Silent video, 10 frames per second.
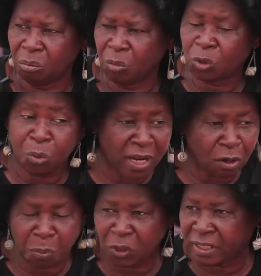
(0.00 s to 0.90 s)
But we are
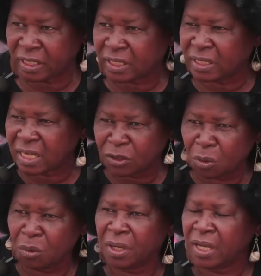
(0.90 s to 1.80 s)
not politicians, and
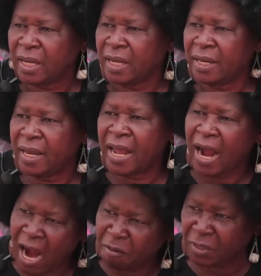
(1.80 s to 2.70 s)
so they
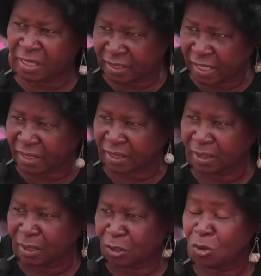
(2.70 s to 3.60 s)
have the seat.
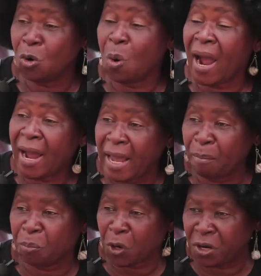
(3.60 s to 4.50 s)
You are
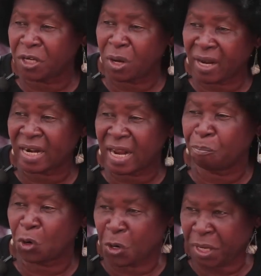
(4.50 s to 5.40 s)
employed, you are an
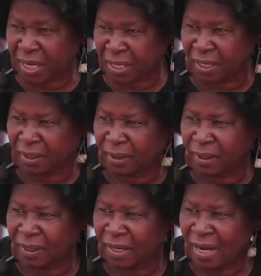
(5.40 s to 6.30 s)
employee.
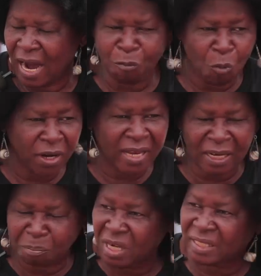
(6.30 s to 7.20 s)
And what
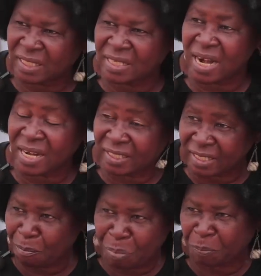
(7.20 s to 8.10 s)
that means is the
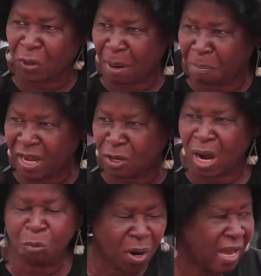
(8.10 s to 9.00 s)
Nigerian people are paying
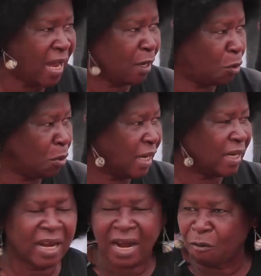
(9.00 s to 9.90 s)
you, and we are
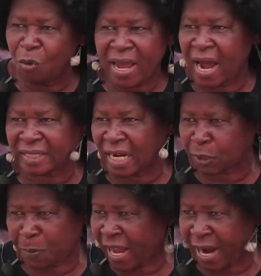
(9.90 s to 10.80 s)
included. We are
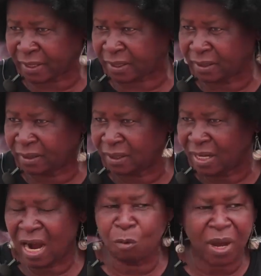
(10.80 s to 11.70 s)
taxpayers,
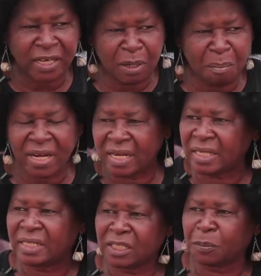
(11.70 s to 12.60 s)
and we are
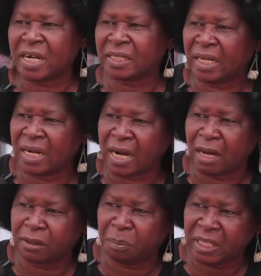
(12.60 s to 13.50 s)
demanding transparency and
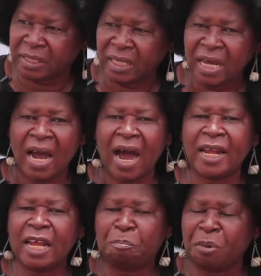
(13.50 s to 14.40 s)
accountability
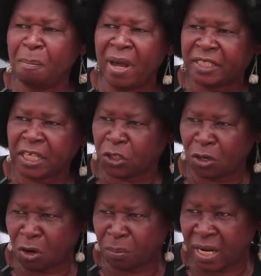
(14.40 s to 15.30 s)
and
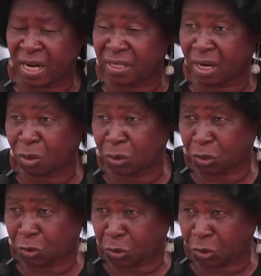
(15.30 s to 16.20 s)
implementation of the Nigerian
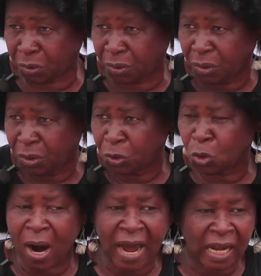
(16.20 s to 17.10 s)
Constitution
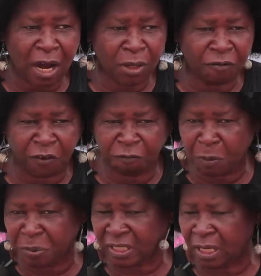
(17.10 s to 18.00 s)
to allow the
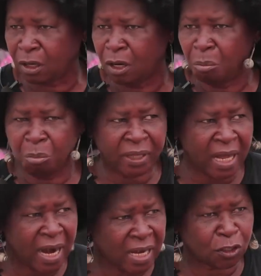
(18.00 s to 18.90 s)
50%. But
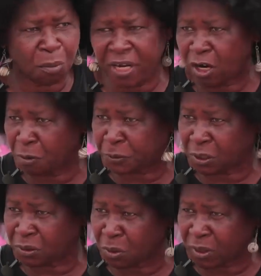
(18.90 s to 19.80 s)
there are so many
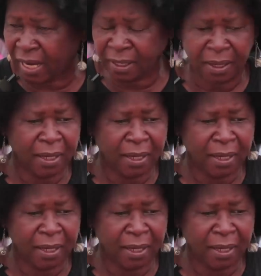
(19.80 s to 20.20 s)
options, okay?